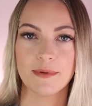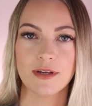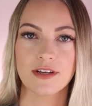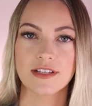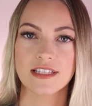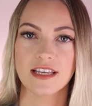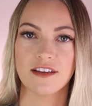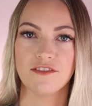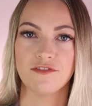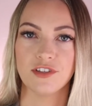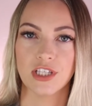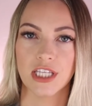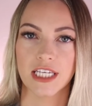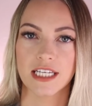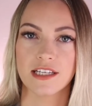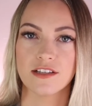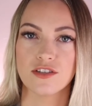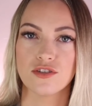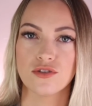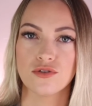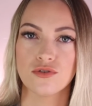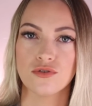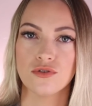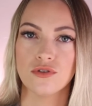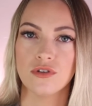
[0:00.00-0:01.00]
because I feel like
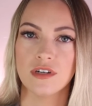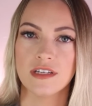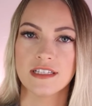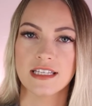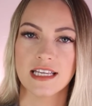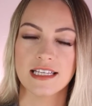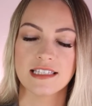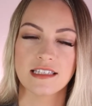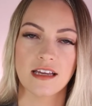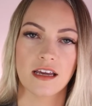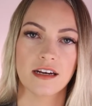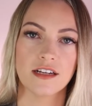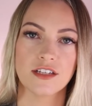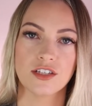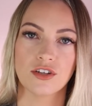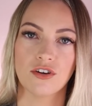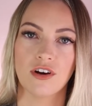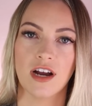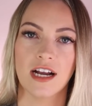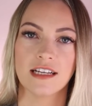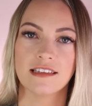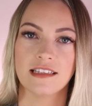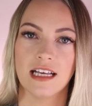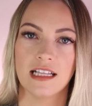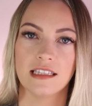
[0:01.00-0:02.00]
as soon as I started to
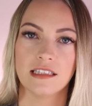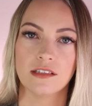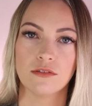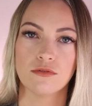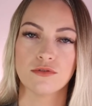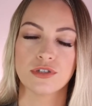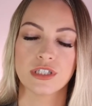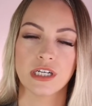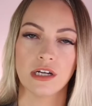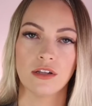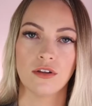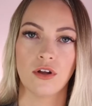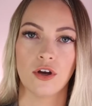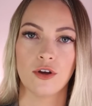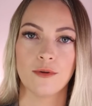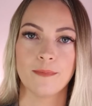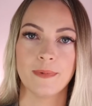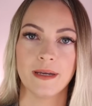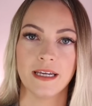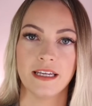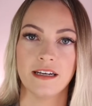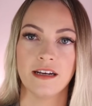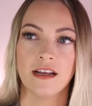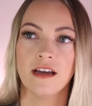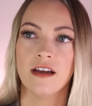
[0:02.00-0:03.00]
crack that little shell
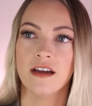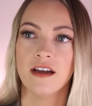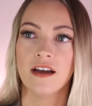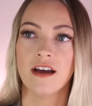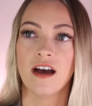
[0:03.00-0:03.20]
open,